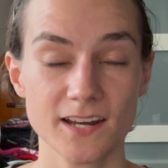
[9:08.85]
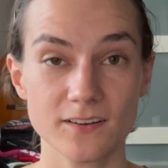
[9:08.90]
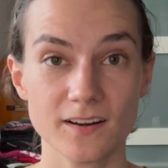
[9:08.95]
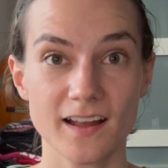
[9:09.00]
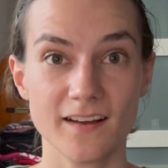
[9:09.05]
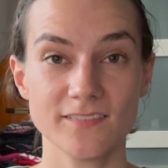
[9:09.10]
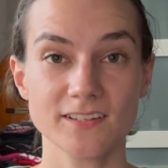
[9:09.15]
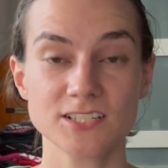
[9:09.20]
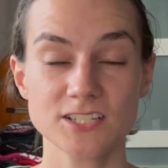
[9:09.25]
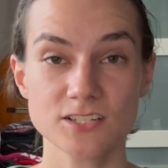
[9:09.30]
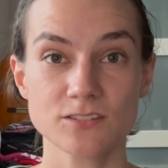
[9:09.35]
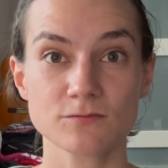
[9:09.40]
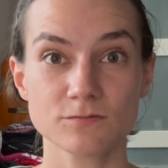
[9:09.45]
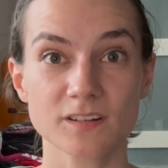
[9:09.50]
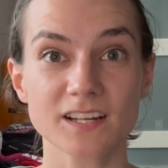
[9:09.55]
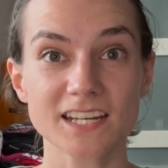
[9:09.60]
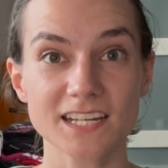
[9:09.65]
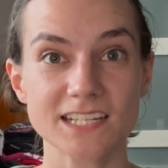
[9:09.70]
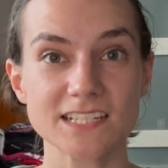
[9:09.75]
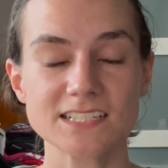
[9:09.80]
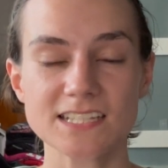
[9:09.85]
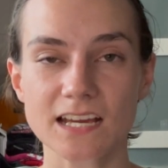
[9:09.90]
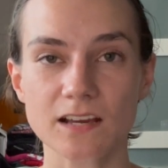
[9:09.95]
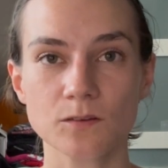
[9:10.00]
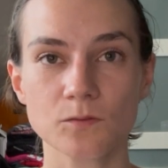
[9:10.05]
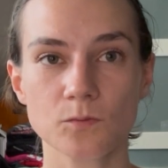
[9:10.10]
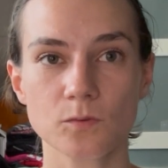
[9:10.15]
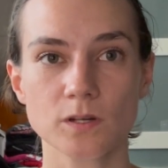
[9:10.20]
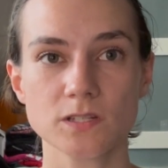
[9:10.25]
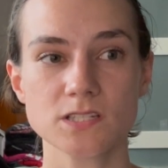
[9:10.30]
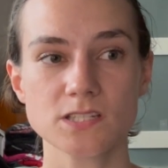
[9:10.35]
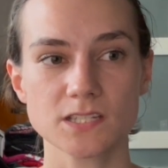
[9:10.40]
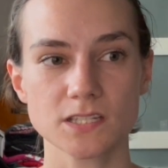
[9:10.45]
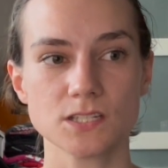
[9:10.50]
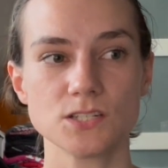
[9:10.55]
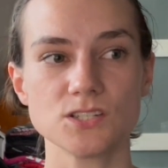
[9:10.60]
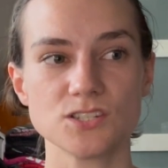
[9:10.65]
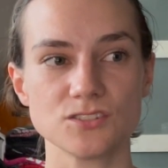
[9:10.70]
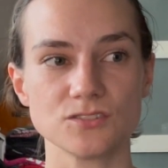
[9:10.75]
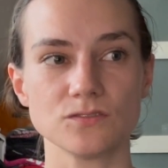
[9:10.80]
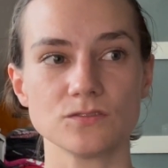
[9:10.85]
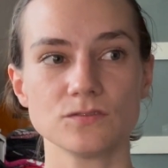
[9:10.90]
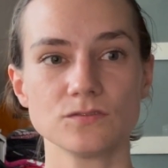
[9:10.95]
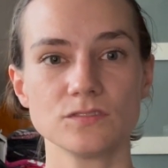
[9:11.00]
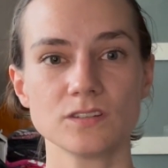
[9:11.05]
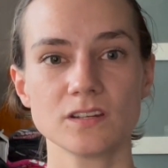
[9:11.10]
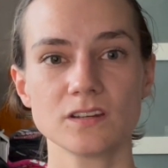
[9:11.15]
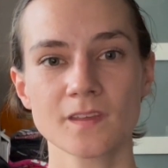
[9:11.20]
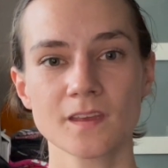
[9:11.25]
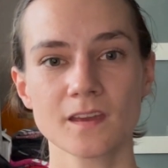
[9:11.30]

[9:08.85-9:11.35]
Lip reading: or having just written it down once in June.